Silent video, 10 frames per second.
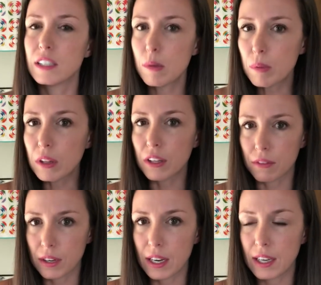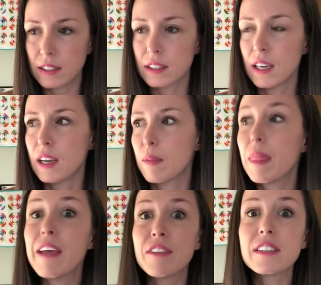It's typically three days
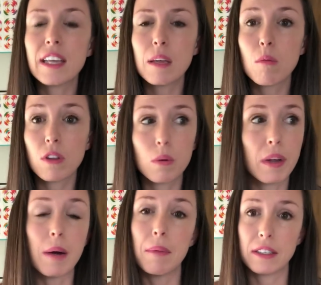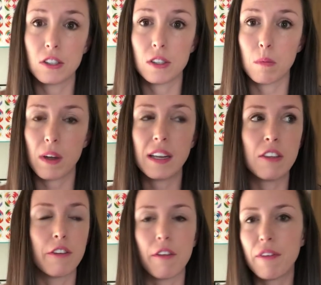if it's taking more than a week, I'll message someone.
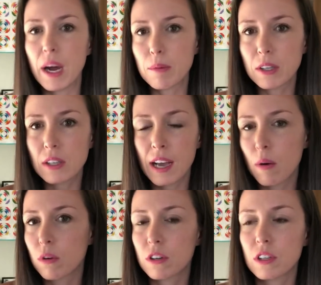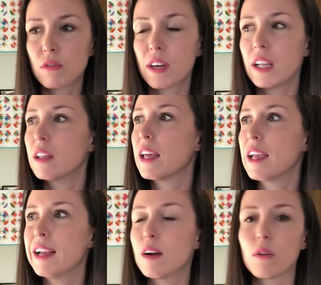Either the fabrics I ordered is running
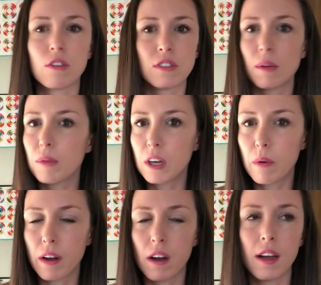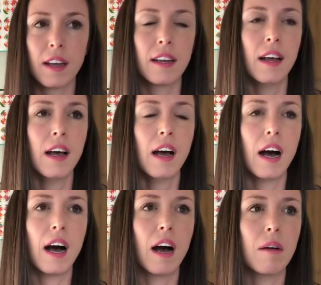late or there's something going on.
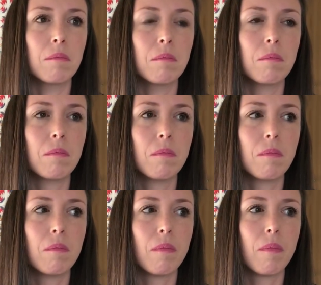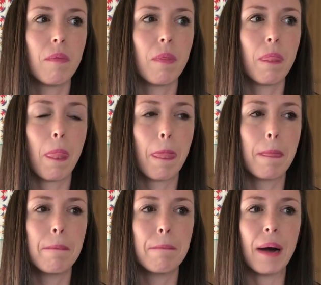Um,
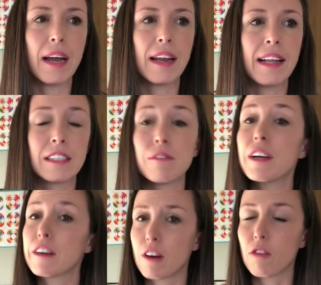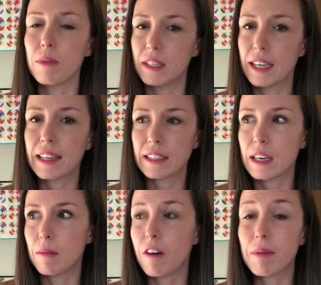but it's very hard for me to take that
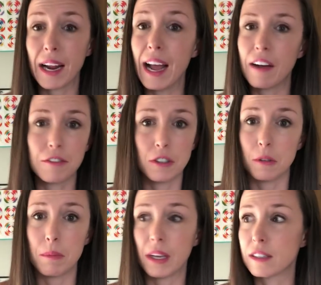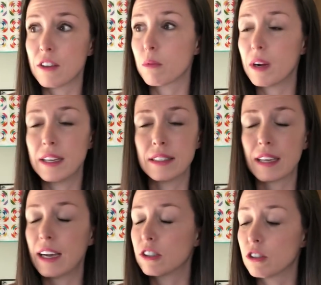time off, but I have to because
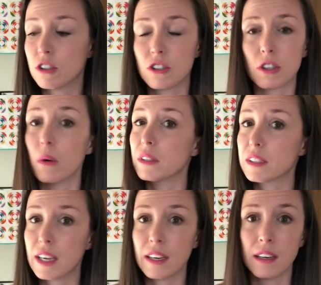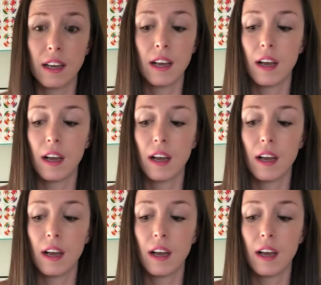otherwise I start to just go insane.